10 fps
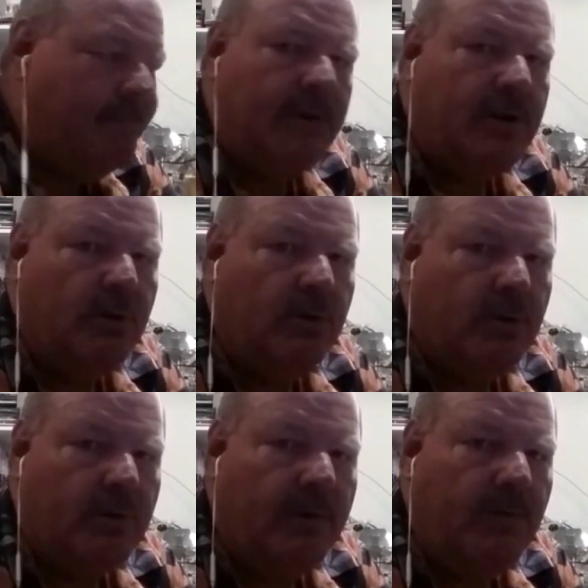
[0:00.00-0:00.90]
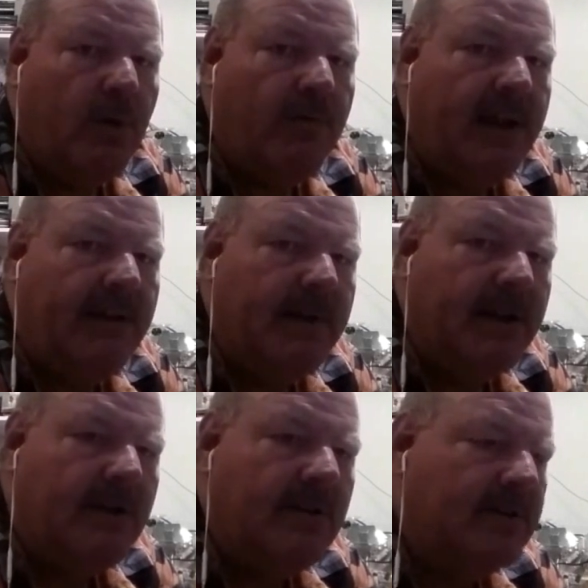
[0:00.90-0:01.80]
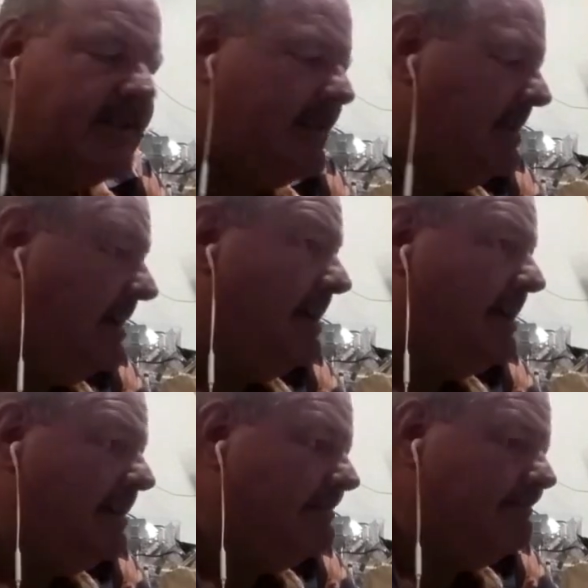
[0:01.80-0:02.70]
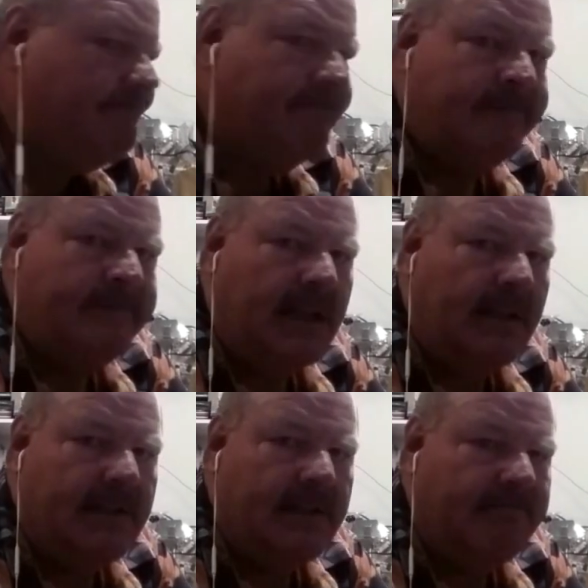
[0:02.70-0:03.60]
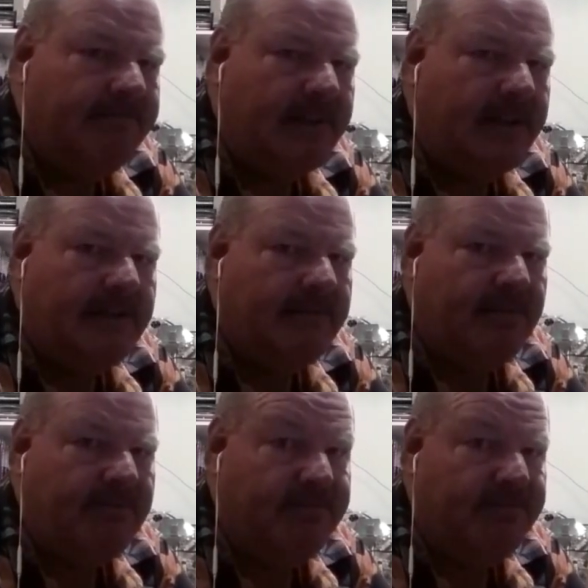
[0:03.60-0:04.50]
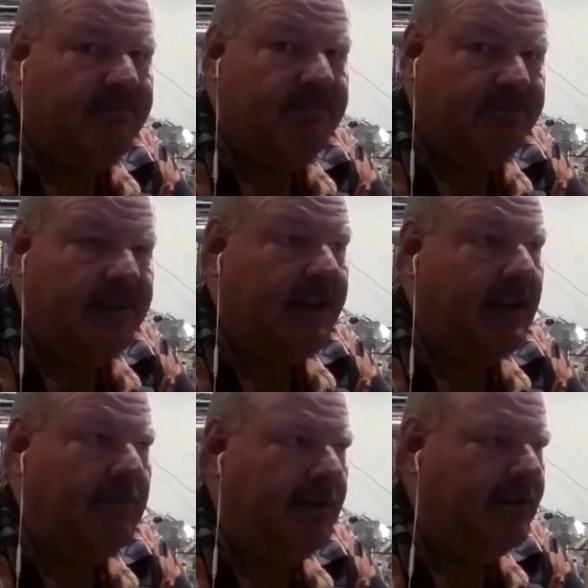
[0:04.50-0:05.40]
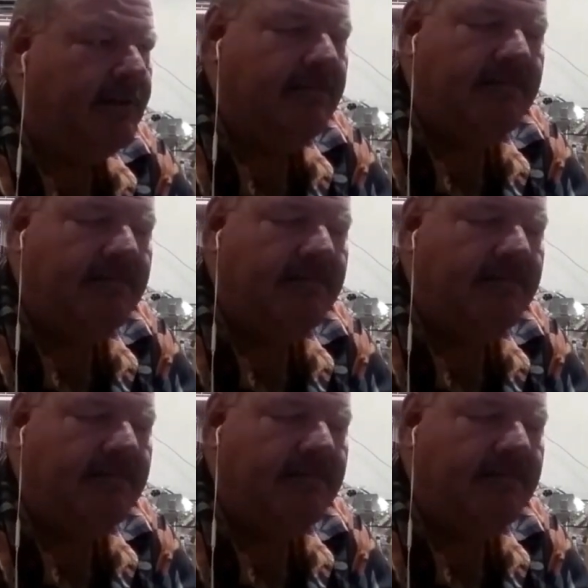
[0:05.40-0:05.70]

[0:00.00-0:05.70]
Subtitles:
2, 3, 4, 5 megahertz. And then I've got a couple other